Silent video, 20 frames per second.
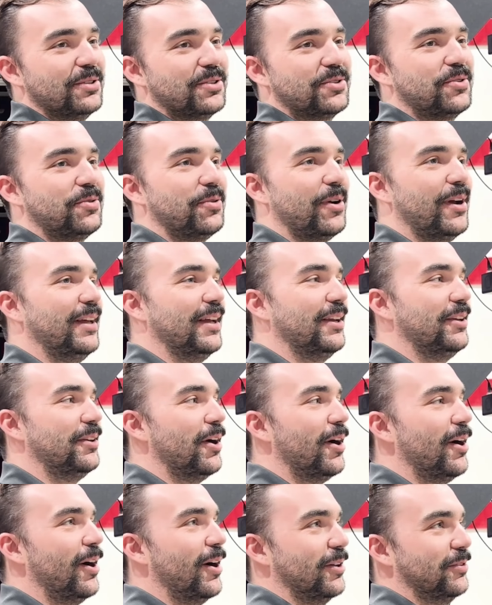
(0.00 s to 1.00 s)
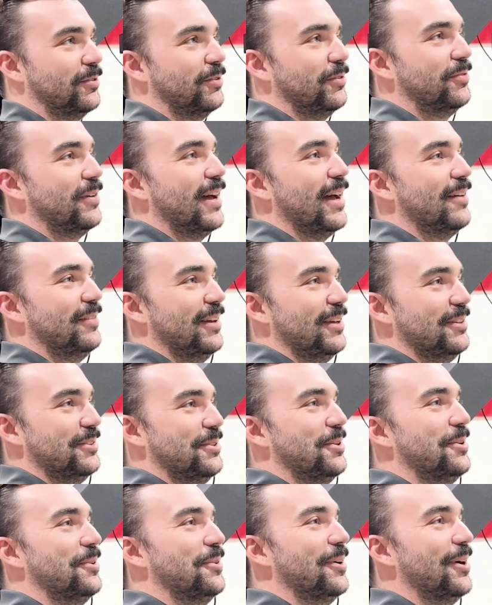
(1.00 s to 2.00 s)
training dogs for 5 days
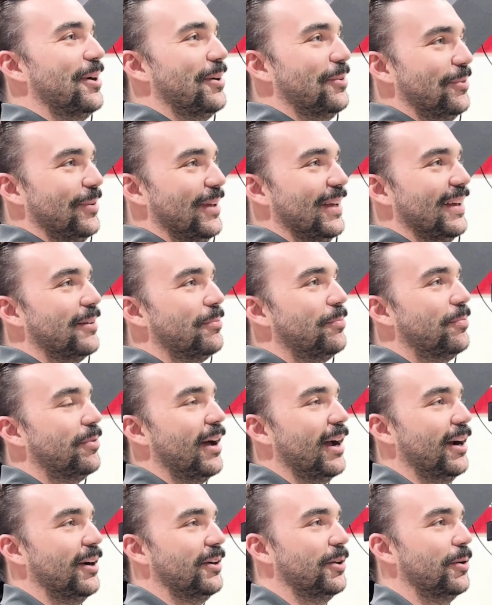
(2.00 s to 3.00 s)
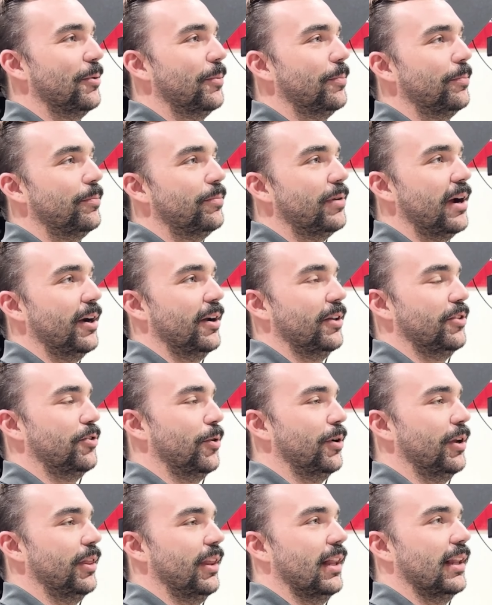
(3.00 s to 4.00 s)
a week prior to joining
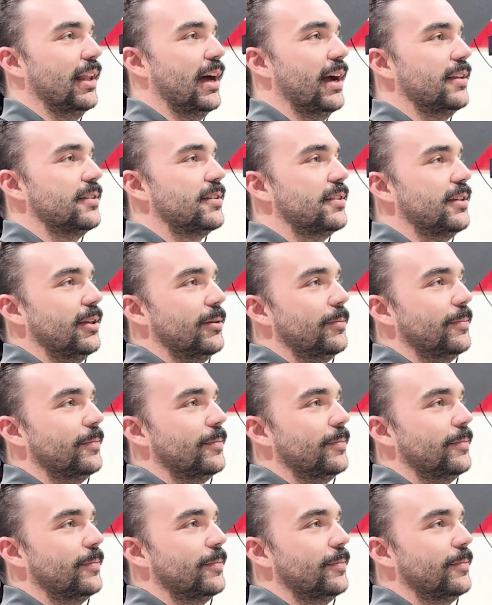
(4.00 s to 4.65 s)
the Alliance team.